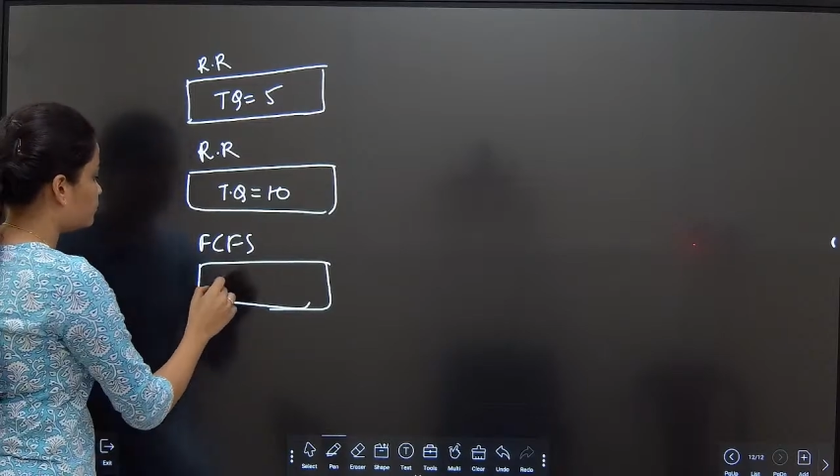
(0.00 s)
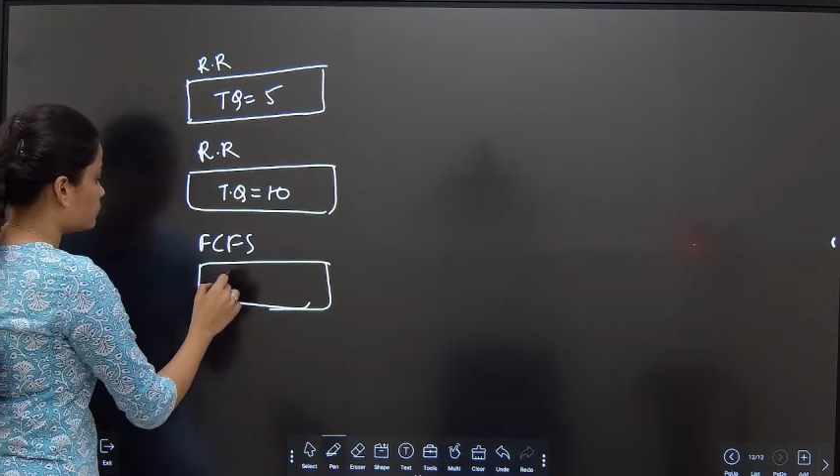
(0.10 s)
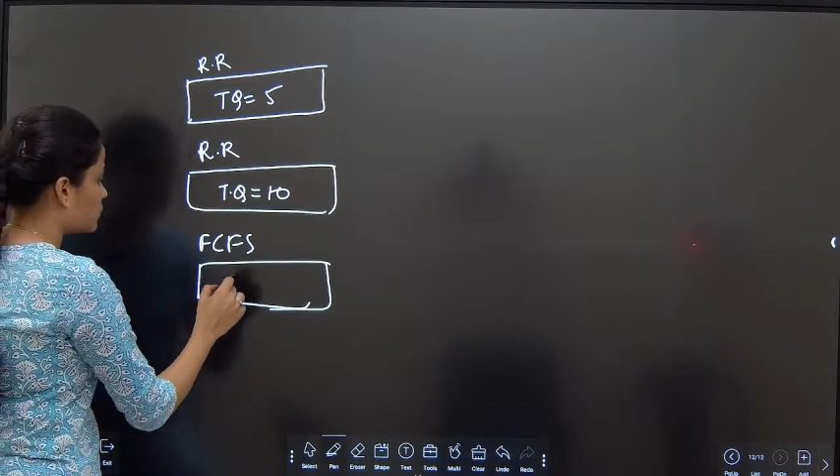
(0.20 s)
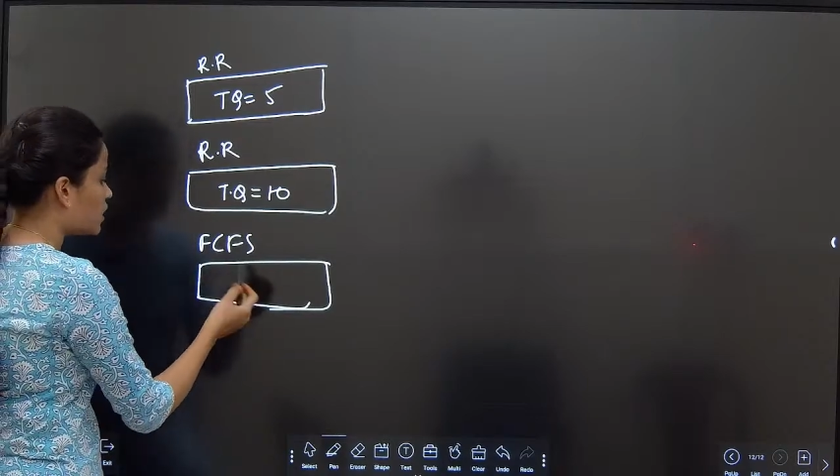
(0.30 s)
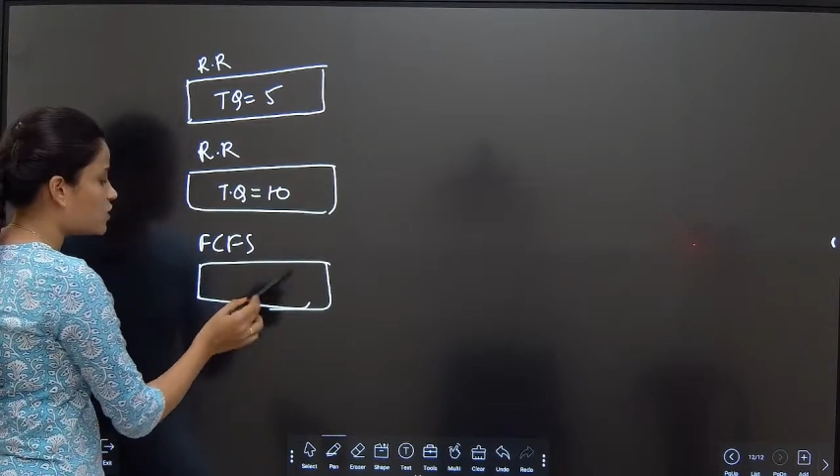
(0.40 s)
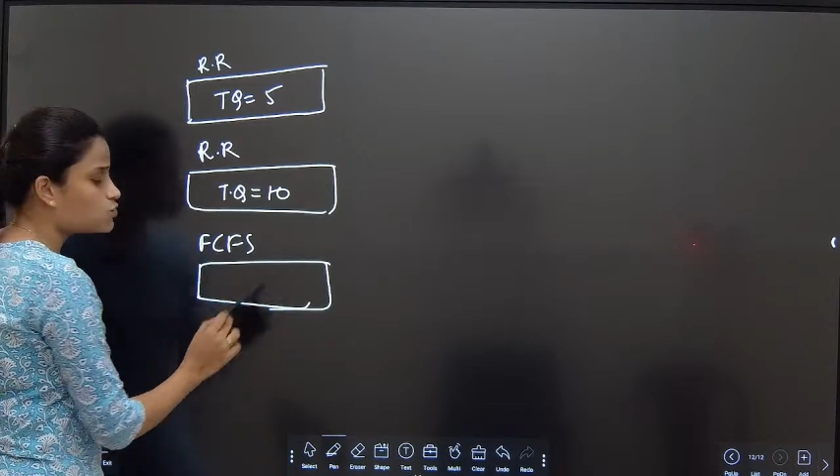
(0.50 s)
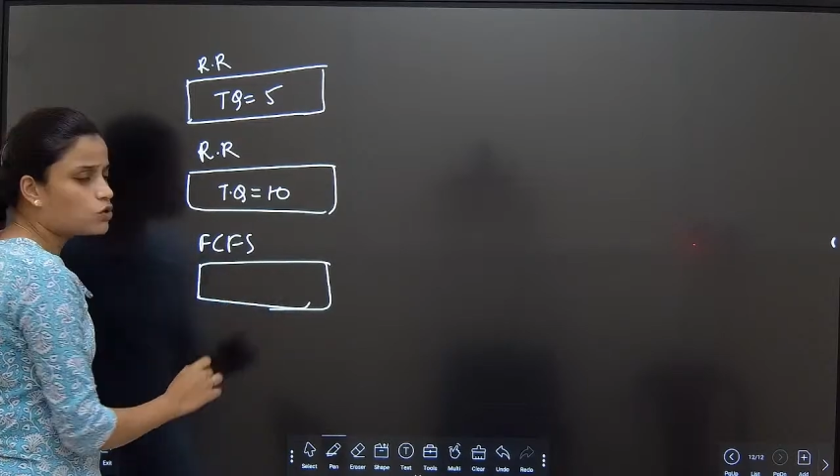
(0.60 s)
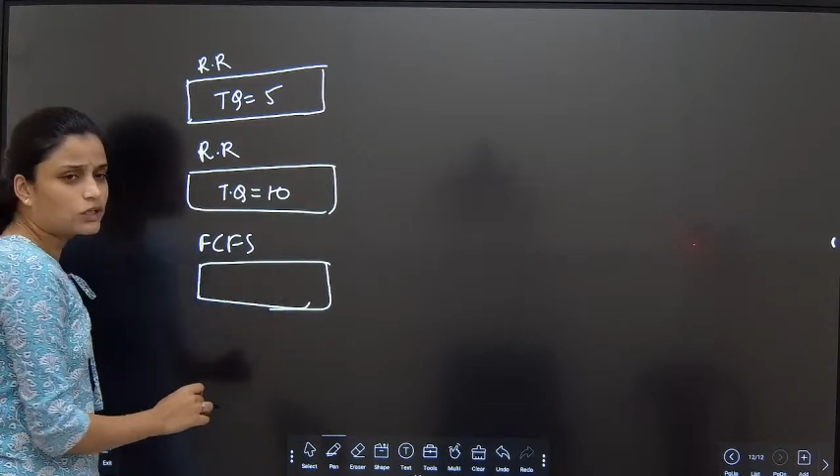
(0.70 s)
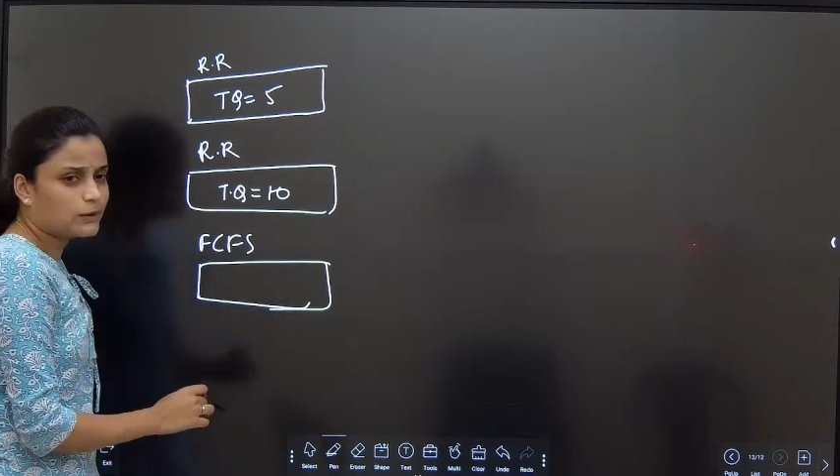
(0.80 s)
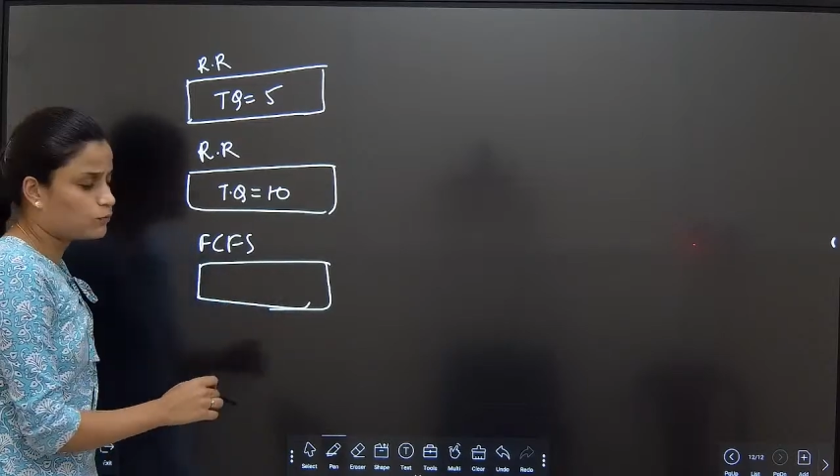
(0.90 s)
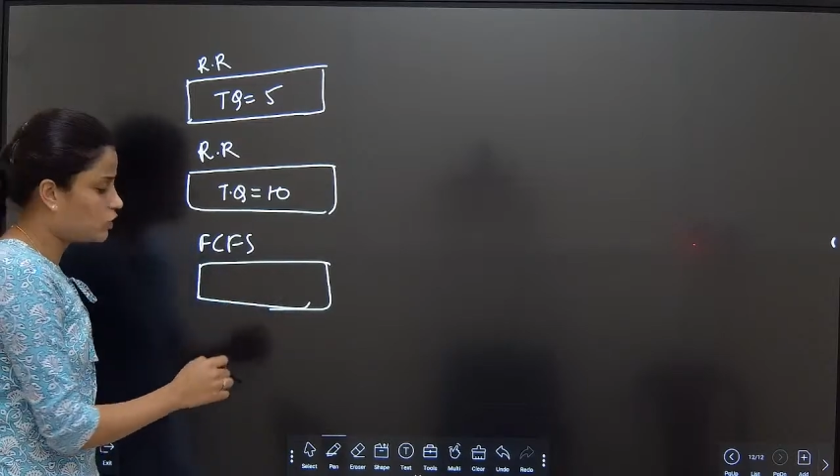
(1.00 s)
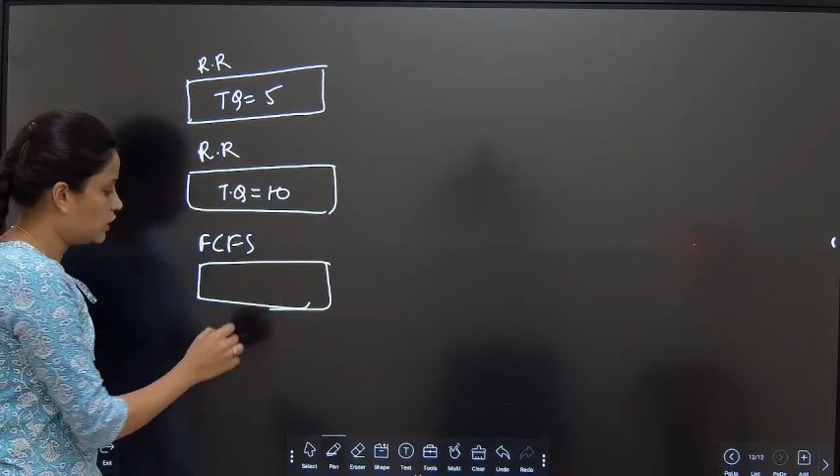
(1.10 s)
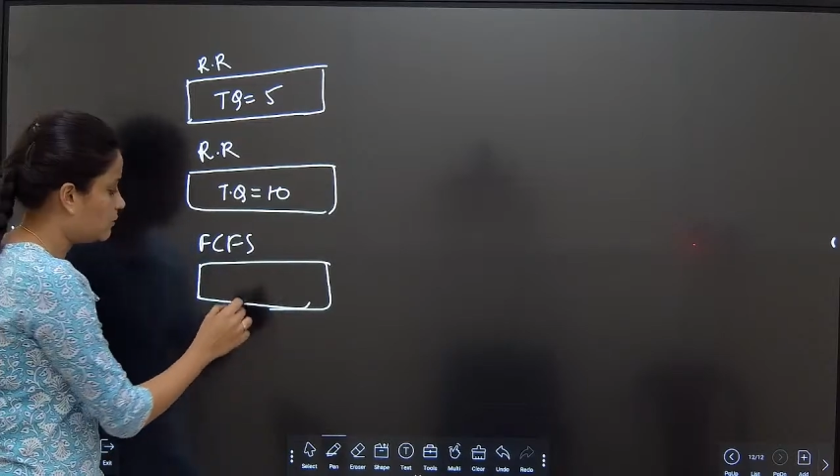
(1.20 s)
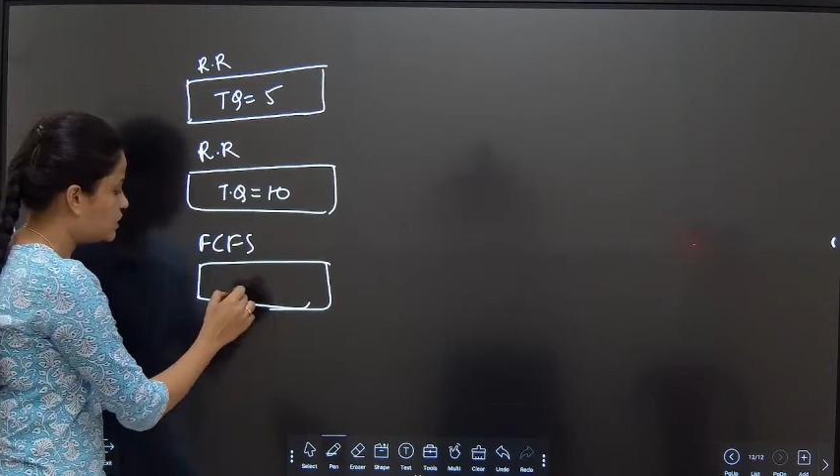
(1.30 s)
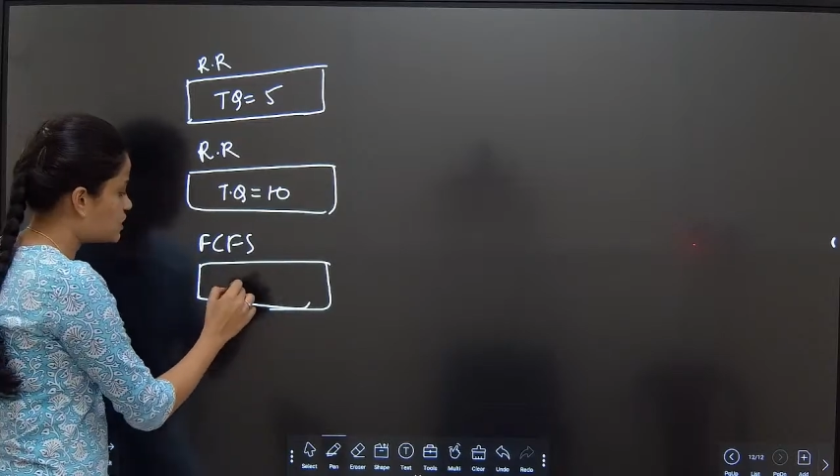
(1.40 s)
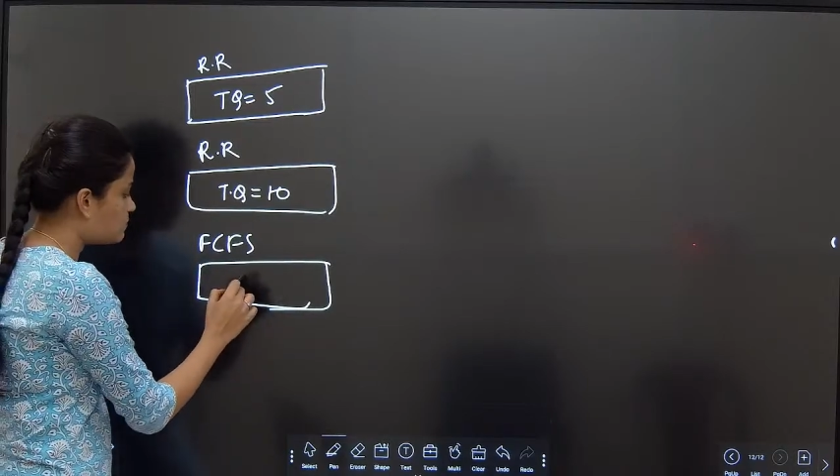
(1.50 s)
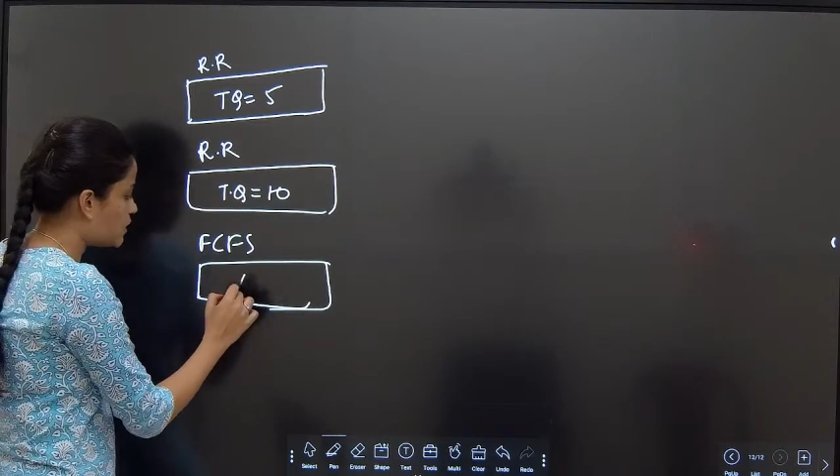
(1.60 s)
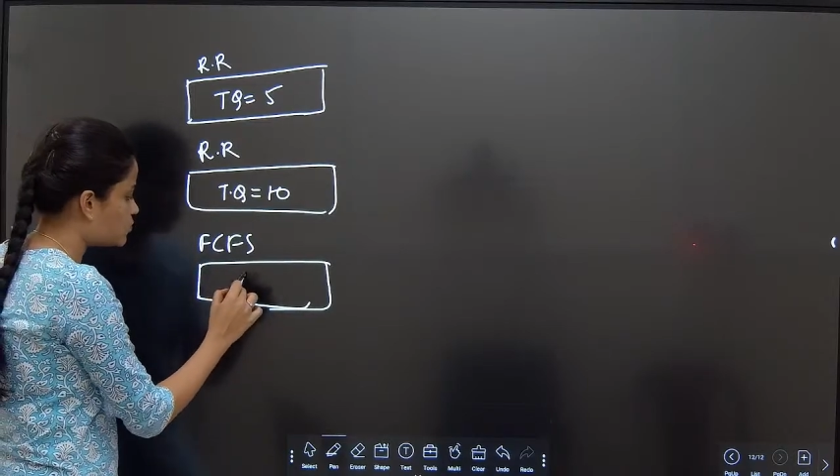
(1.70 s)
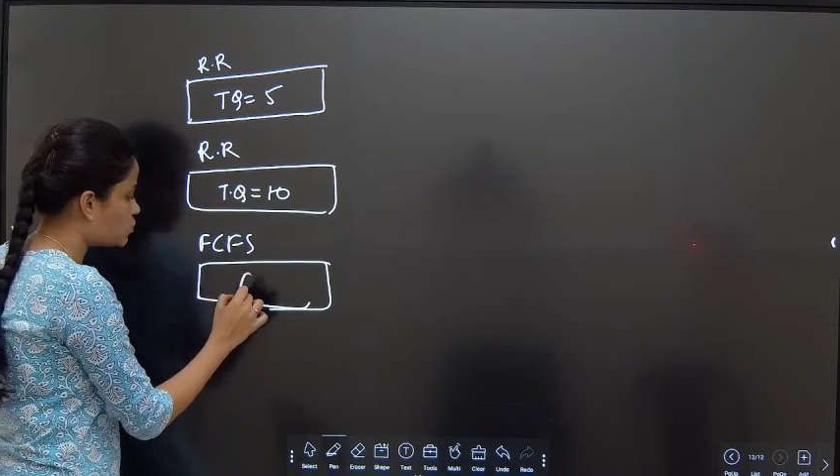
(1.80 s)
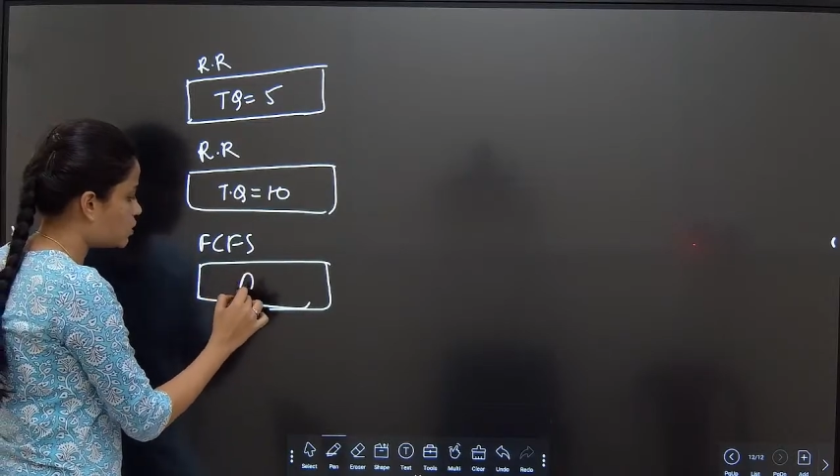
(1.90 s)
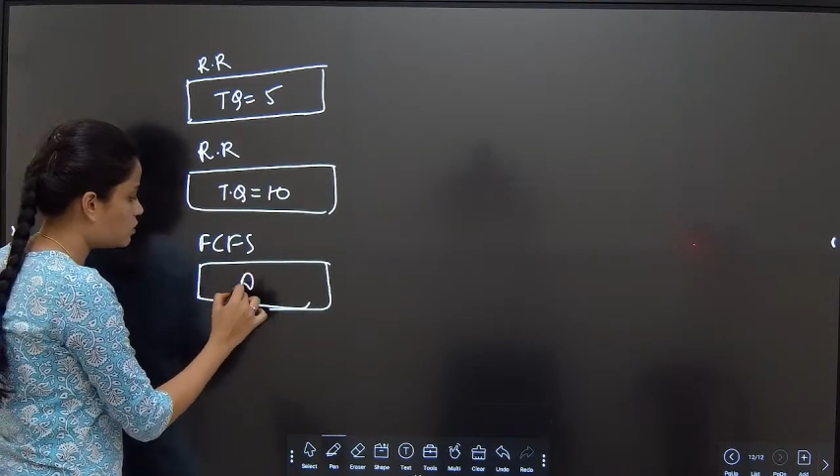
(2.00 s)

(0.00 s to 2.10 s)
there is no time quantum, it is based on